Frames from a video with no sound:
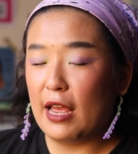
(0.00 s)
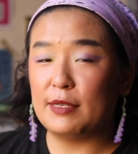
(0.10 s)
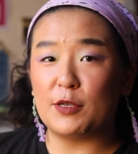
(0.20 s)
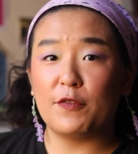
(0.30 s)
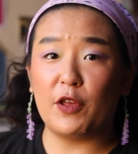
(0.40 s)

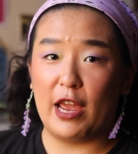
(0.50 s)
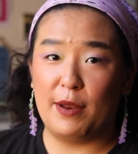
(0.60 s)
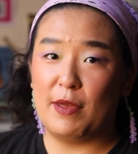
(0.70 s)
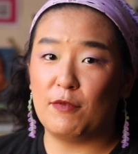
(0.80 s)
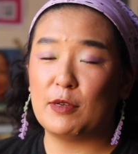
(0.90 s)
especially if they're
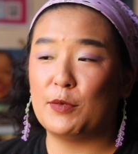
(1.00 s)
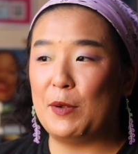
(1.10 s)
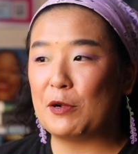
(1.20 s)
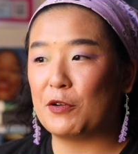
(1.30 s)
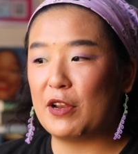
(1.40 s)
handmade from a
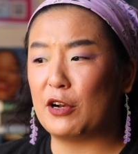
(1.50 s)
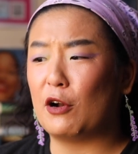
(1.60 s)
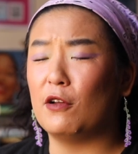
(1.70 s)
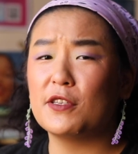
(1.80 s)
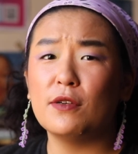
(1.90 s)
small creator.
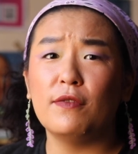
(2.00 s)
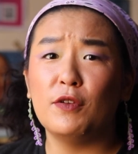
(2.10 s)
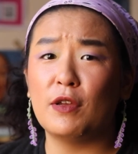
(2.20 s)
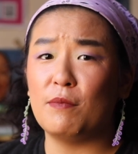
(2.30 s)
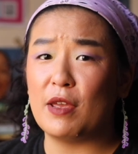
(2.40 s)
Also, if
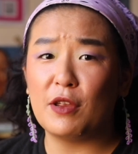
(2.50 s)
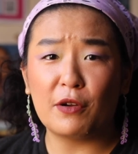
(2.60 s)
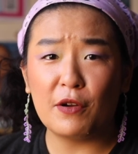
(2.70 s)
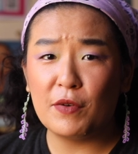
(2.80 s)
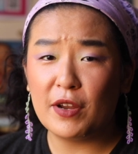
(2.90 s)
you can make
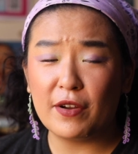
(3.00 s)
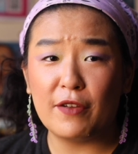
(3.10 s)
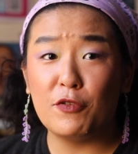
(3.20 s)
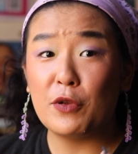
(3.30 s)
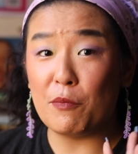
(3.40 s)
your own
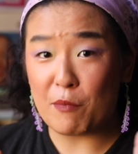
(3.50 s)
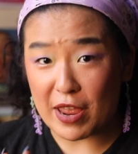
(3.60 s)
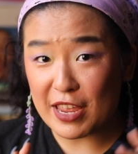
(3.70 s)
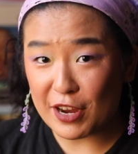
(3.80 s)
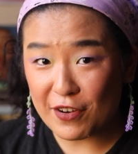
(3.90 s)
if you can
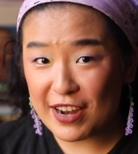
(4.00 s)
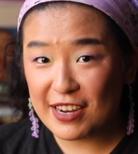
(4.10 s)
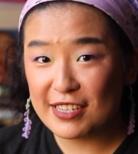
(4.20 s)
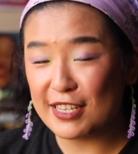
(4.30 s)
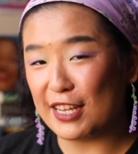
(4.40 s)
make
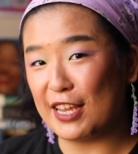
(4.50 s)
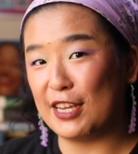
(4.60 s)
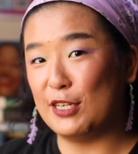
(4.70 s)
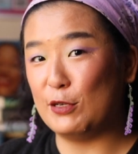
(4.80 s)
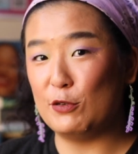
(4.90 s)
earrings,
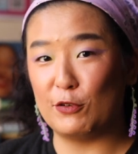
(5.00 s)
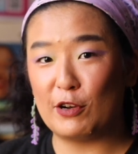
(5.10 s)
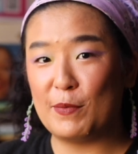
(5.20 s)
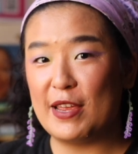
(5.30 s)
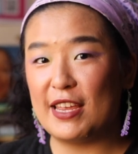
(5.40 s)
like do
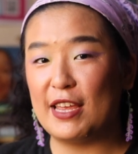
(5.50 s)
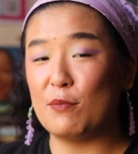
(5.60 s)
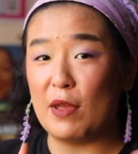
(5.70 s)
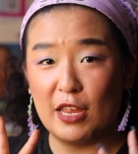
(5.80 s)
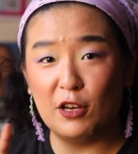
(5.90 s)
jewelry
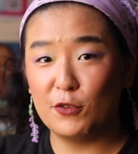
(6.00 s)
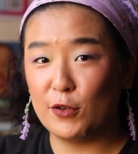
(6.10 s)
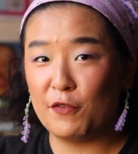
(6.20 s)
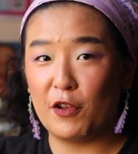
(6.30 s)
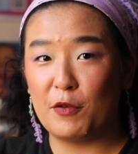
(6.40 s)
making
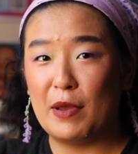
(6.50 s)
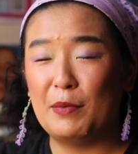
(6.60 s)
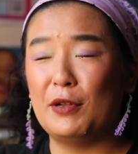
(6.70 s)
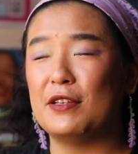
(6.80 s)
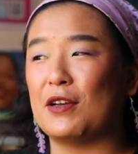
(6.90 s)
jewelry for other
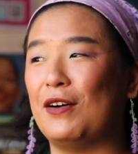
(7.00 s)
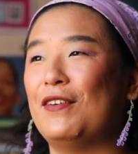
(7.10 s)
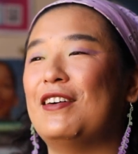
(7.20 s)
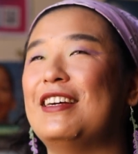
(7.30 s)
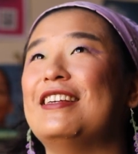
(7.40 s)
people is
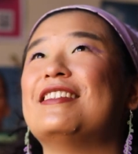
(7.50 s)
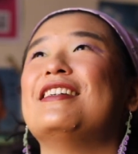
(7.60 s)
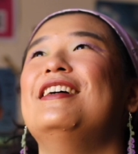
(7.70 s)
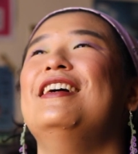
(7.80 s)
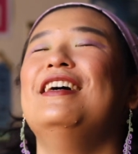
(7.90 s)
always
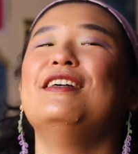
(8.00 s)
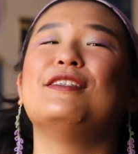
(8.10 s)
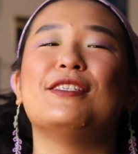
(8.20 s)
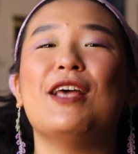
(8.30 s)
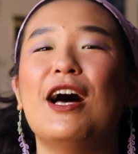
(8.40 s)

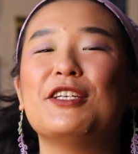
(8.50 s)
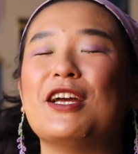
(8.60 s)
such